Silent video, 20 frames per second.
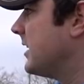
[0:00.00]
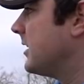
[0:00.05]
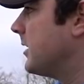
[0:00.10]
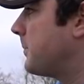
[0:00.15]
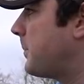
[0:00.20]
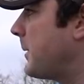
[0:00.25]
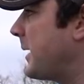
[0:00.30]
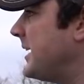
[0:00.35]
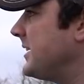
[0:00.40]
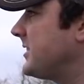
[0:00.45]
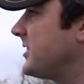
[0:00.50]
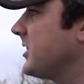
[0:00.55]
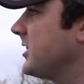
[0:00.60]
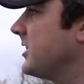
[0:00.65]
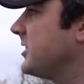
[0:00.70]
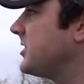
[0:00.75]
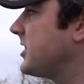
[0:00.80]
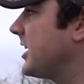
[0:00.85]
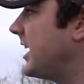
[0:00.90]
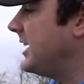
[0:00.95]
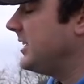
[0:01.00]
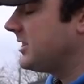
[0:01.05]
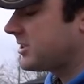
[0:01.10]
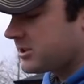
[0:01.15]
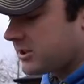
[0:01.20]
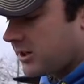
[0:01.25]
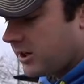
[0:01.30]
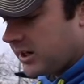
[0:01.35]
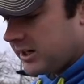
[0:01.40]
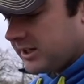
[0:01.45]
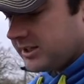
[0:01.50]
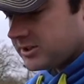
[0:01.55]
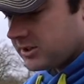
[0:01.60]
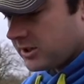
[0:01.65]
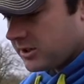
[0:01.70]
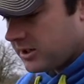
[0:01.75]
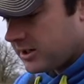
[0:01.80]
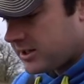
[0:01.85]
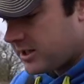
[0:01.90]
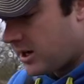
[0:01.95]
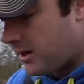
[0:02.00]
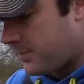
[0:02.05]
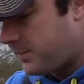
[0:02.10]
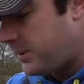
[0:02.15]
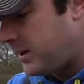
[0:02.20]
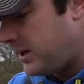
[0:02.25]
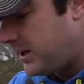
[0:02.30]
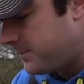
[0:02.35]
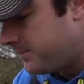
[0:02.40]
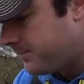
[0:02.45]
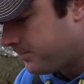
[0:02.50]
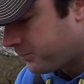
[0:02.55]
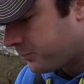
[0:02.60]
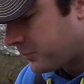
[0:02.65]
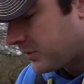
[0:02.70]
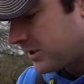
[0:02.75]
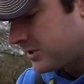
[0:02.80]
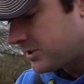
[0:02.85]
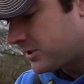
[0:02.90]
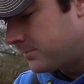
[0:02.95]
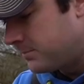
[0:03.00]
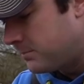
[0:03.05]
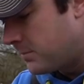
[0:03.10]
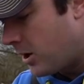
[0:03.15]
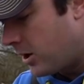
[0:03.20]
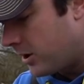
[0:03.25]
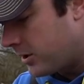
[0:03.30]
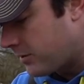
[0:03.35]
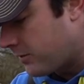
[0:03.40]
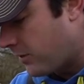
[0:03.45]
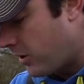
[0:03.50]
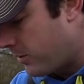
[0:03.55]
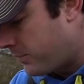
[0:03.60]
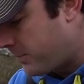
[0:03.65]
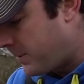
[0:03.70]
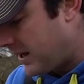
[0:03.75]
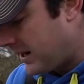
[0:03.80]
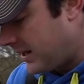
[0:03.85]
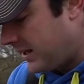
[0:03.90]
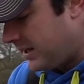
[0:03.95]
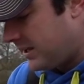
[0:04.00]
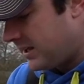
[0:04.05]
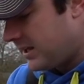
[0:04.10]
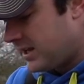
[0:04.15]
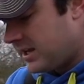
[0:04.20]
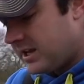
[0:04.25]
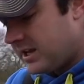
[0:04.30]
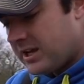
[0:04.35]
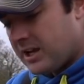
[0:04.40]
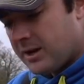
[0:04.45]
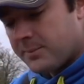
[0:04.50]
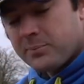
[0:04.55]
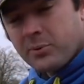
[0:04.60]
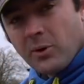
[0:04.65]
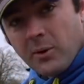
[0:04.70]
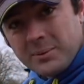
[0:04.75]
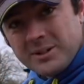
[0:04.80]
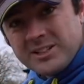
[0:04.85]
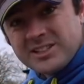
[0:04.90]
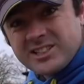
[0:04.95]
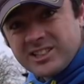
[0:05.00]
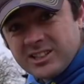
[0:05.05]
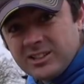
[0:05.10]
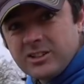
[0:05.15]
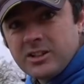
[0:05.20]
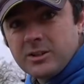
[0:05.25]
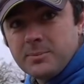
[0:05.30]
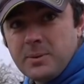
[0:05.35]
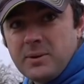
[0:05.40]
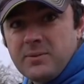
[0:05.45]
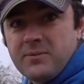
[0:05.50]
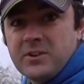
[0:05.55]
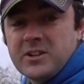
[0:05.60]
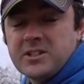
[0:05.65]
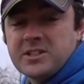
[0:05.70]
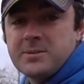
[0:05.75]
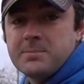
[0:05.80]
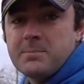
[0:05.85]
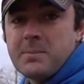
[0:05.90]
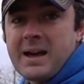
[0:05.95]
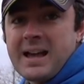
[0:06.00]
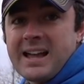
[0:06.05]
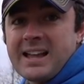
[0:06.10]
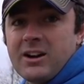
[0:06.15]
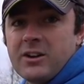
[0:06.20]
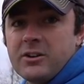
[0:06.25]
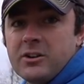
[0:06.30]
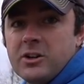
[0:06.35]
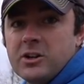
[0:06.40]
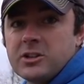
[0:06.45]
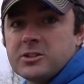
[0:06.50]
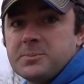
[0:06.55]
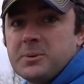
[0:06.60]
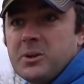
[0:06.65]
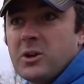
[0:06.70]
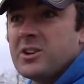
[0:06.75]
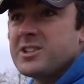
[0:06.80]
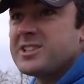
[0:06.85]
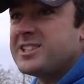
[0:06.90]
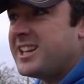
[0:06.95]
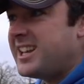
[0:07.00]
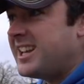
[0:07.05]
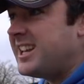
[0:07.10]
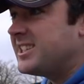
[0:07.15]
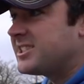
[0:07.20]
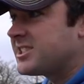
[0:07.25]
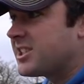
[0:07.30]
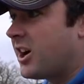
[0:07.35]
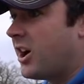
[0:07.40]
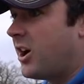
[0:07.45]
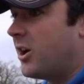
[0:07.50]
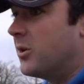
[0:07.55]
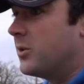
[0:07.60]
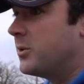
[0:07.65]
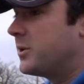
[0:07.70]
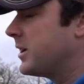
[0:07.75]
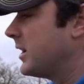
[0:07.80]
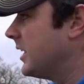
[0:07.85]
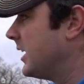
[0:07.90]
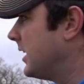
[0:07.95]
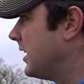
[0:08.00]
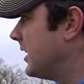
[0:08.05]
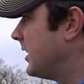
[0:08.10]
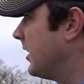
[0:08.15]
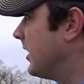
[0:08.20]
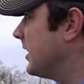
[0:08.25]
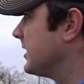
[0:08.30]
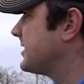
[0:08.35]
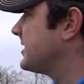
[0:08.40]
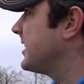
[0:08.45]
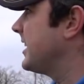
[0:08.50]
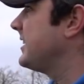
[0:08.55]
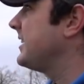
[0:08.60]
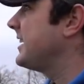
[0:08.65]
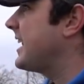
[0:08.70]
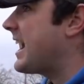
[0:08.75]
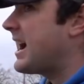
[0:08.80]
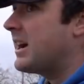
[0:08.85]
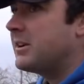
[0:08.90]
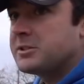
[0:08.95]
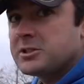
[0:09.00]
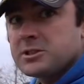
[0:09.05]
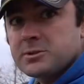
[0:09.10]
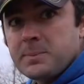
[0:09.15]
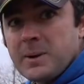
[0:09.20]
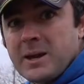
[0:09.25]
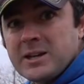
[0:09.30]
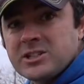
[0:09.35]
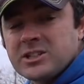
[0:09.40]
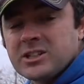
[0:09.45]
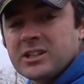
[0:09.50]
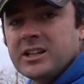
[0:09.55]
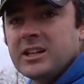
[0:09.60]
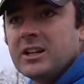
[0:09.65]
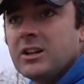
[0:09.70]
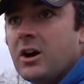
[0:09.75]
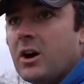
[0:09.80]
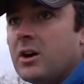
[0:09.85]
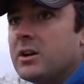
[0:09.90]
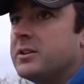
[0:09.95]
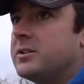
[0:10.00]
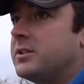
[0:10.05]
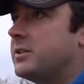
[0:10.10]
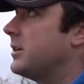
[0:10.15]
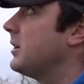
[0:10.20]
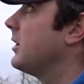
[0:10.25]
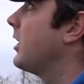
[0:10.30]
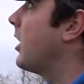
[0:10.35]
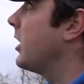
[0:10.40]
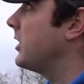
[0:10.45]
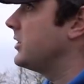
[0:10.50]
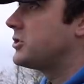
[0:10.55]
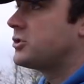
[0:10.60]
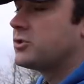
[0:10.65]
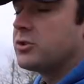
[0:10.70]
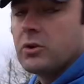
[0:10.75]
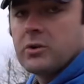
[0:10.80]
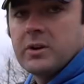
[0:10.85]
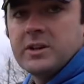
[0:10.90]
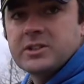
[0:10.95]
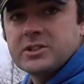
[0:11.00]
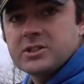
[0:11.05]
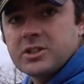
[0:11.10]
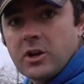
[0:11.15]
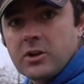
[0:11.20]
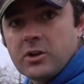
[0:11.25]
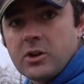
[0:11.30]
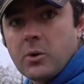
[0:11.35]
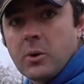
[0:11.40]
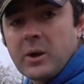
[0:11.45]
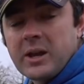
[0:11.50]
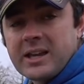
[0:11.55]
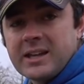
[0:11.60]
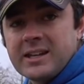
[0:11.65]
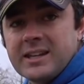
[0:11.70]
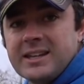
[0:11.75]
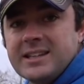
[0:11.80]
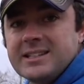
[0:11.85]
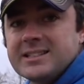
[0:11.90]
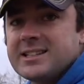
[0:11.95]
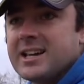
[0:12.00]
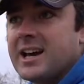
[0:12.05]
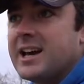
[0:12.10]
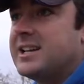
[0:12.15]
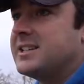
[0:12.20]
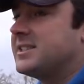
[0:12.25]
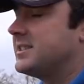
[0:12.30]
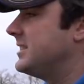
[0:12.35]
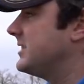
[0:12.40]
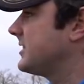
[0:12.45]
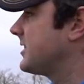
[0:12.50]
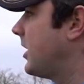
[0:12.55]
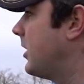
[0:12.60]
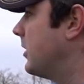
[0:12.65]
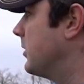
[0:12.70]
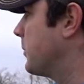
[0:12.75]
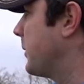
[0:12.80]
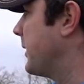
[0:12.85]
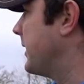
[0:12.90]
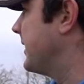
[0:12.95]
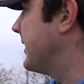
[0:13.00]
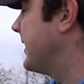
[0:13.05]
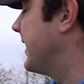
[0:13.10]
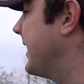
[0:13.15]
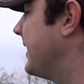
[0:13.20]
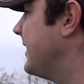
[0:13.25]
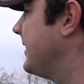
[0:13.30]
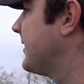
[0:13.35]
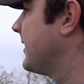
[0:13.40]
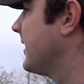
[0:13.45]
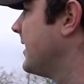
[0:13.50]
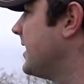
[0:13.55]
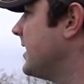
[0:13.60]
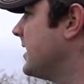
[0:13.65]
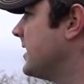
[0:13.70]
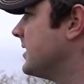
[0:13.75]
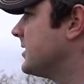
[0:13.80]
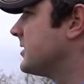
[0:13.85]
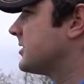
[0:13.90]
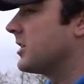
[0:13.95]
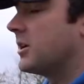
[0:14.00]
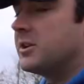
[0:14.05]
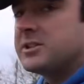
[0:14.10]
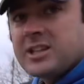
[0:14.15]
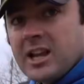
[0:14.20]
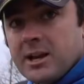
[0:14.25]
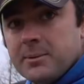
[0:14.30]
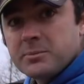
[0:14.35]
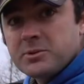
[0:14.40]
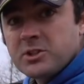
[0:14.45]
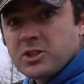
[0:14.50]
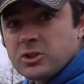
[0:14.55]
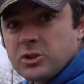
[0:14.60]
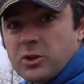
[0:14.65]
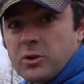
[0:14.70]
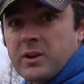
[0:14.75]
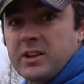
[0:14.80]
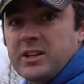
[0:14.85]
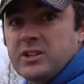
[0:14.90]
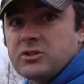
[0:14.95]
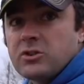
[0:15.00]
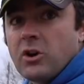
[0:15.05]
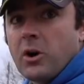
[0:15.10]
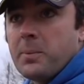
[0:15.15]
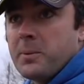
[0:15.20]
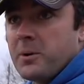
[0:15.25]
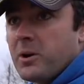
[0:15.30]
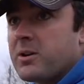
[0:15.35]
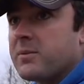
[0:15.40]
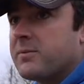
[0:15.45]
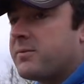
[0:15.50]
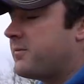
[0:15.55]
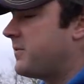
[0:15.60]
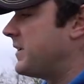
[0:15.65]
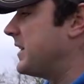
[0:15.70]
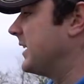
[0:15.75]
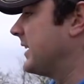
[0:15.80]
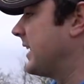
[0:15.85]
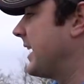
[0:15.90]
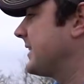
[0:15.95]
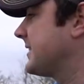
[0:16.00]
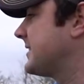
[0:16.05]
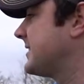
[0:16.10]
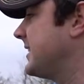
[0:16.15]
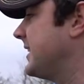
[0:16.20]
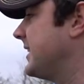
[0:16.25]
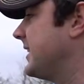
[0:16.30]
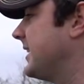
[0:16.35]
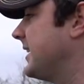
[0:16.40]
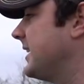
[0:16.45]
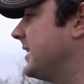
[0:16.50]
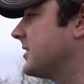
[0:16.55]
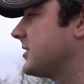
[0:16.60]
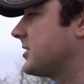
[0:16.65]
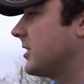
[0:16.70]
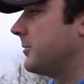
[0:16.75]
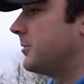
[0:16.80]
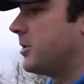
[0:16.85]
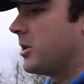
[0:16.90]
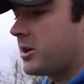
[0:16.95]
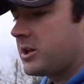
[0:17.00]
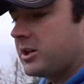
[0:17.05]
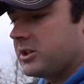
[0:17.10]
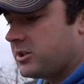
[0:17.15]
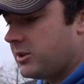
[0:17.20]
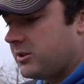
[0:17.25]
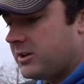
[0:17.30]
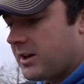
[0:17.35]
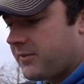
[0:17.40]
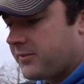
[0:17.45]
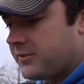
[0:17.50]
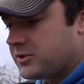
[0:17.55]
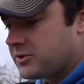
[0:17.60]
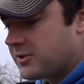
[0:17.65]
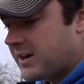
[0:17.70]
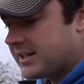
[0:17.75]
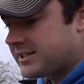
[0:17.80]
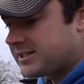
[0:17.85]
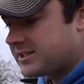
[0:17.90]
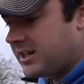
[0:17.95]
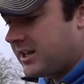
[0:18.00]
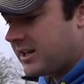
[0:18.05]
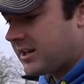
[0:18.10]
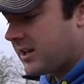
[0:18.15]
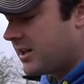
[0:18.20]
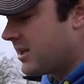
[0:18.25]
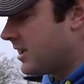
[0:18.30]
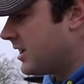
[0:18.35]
The baits are going to change slightly, so I'm going to cup in some micro pellet. I'm probably still going to be fishing maggot on the hook, to be honest. It is cold. Like I said, now especially, light's drawing so quick in these days, in these cold winter days. So the temperature's already dropping. I can feel that sitting here. So I'm not going to do nothing drastic.